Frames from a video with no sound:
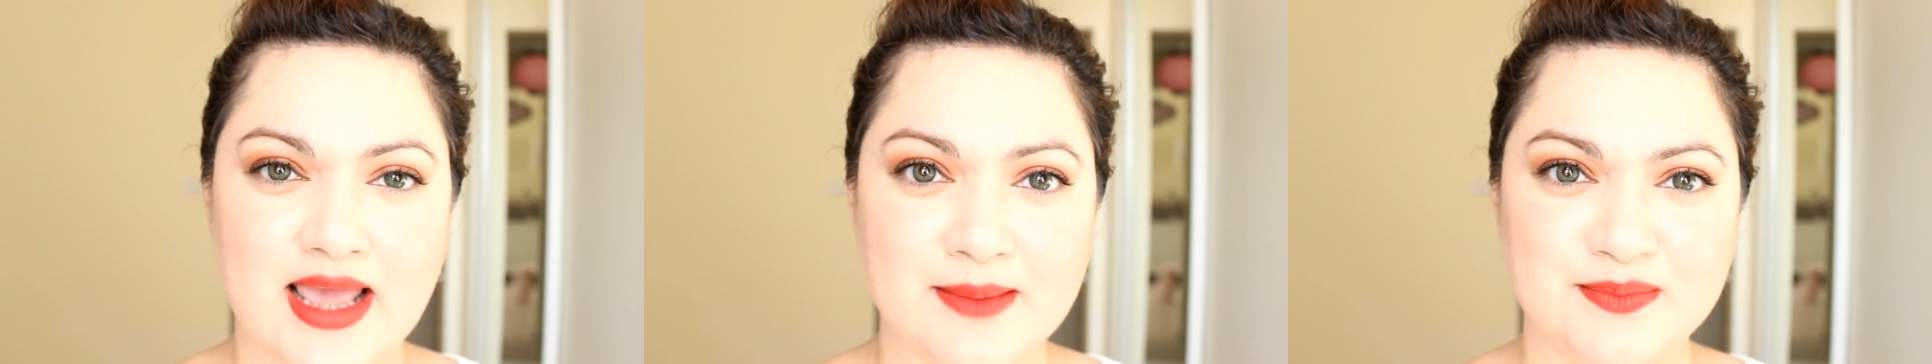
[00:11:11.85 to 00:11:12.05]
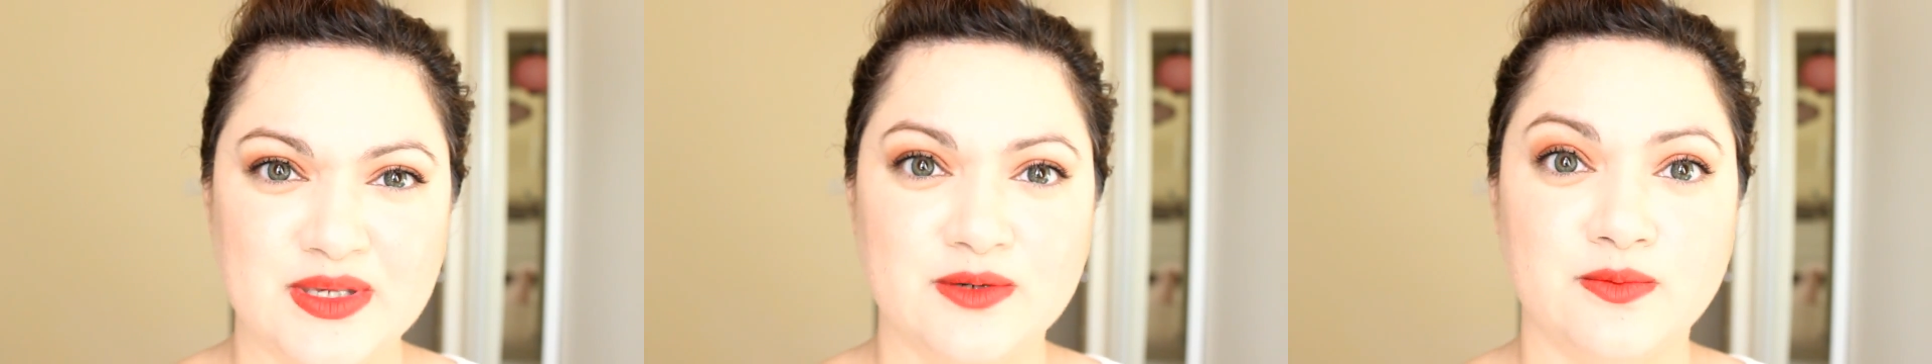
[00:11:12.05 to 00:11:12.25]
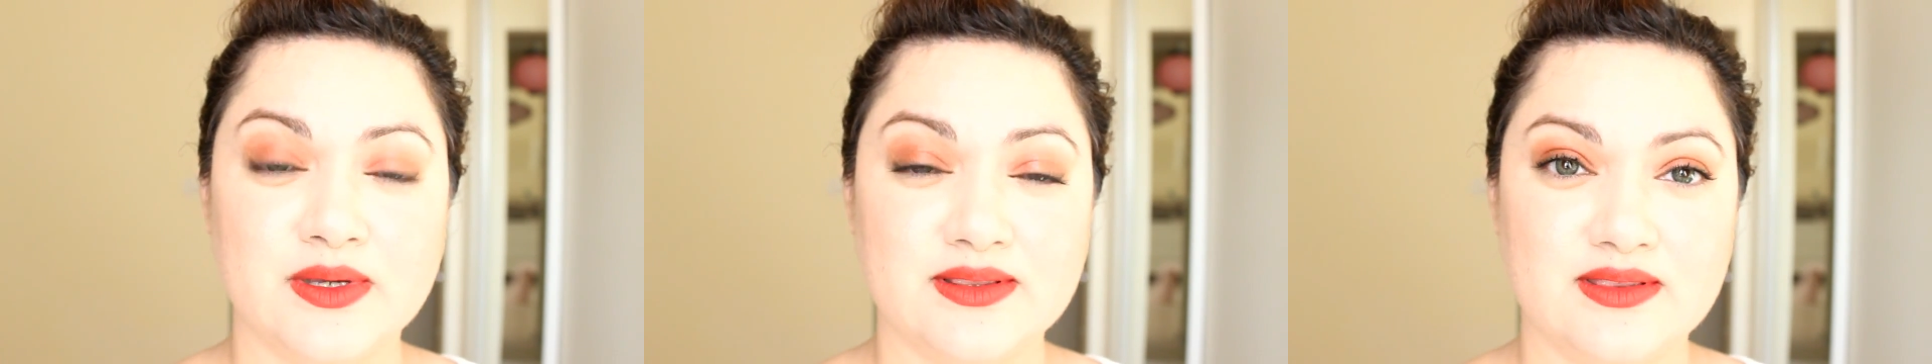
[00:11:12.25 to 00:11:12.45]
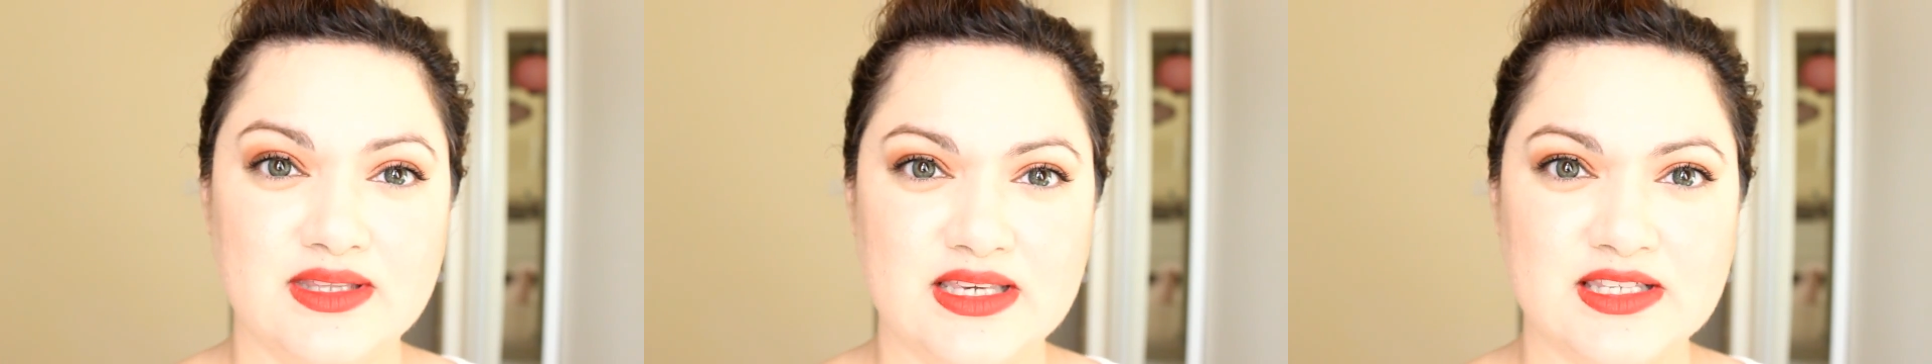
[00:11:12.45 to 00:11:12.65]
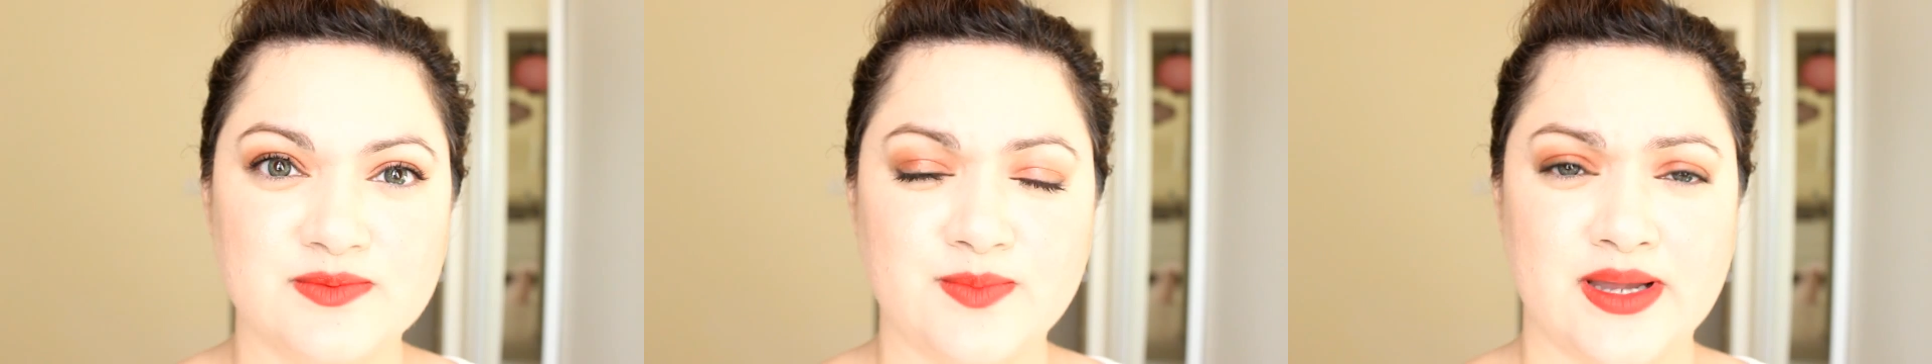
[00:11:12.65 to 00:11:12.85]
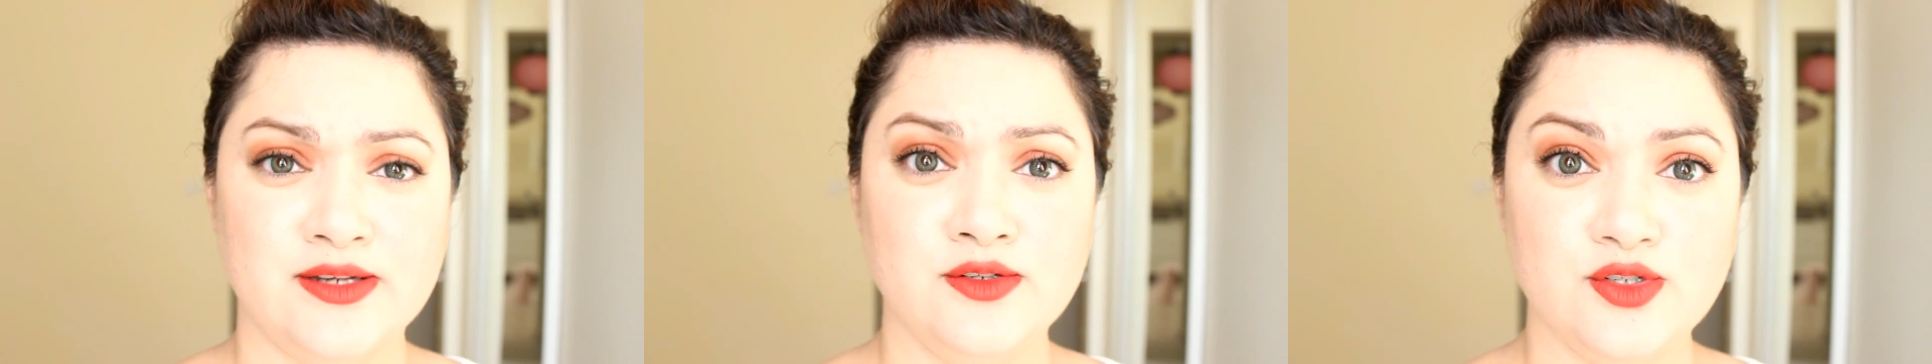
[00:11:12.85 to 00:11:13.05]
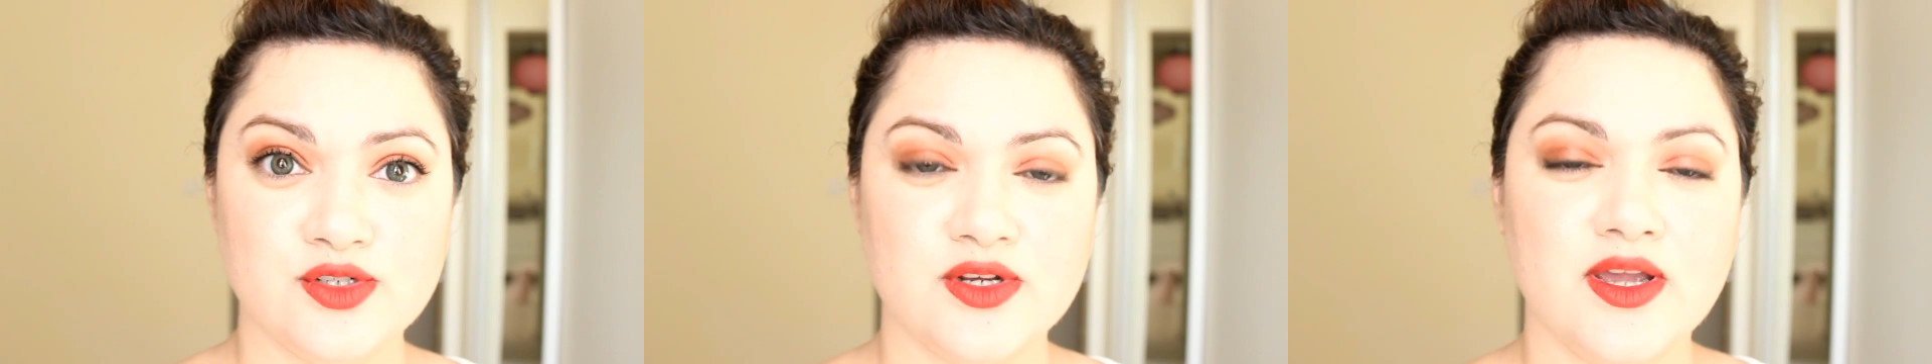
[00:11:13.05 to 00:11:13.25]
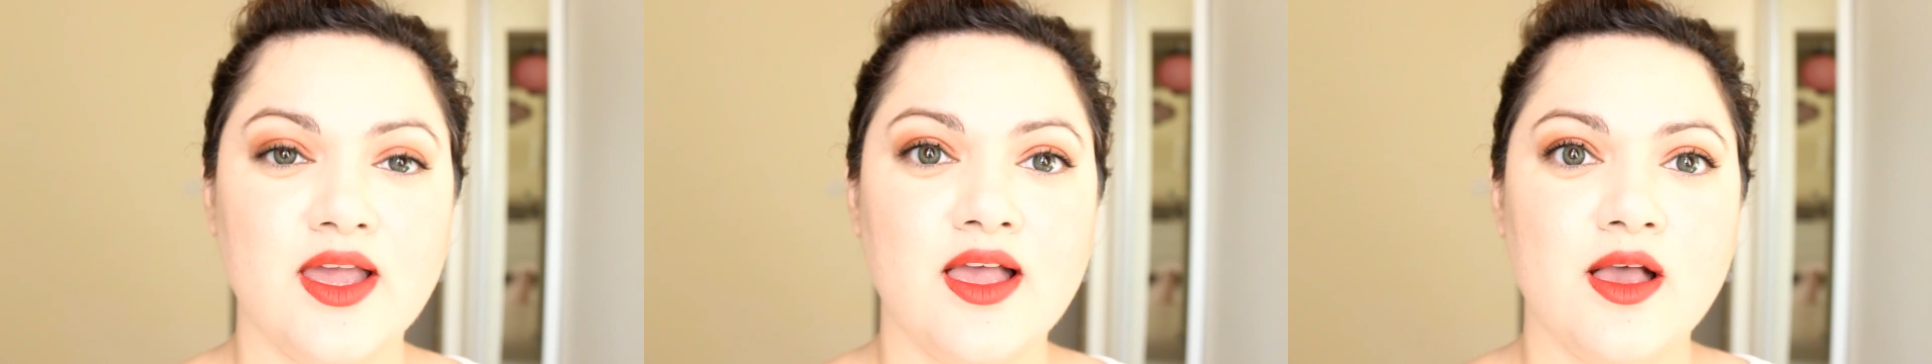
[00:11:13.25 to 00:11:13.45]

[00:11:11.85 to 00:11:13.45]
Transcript: happy with the sponge,